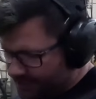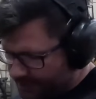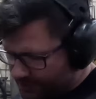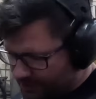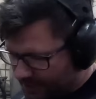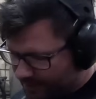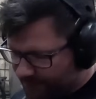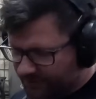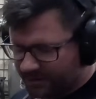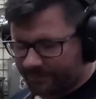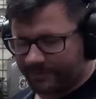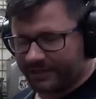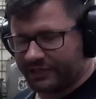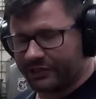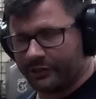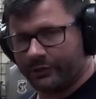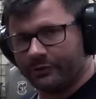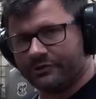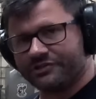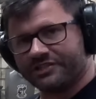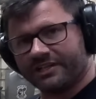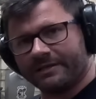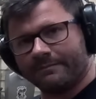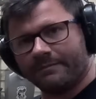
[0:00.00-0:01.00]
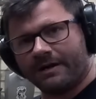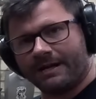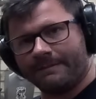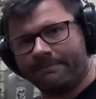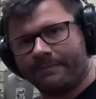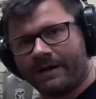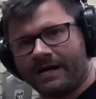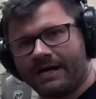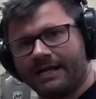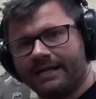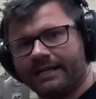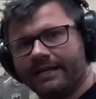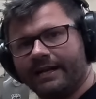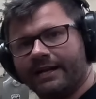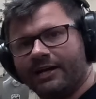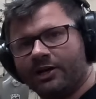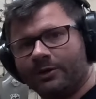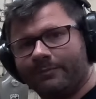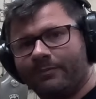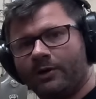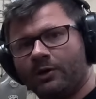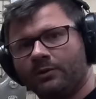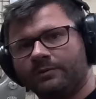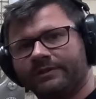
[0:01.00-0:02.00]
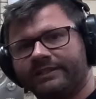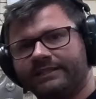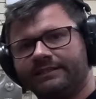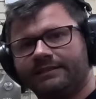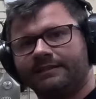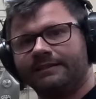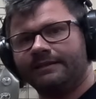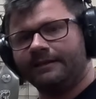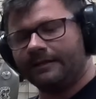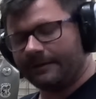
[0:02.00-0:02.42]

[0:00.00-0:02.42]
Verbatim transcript: I'm going to be using my body to help hold it,